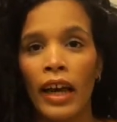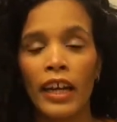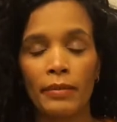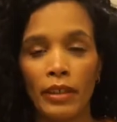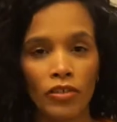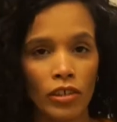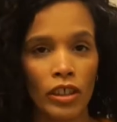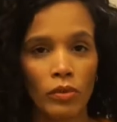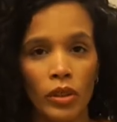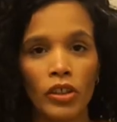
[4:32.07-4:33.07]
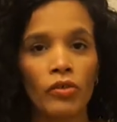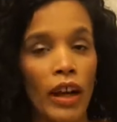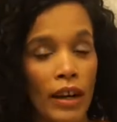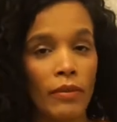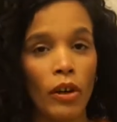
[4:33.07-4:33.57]
especially when you
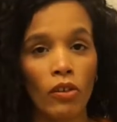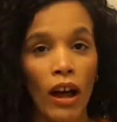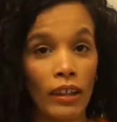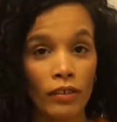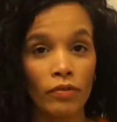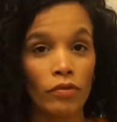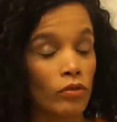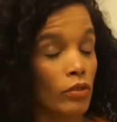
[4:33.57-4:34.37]
have a lot of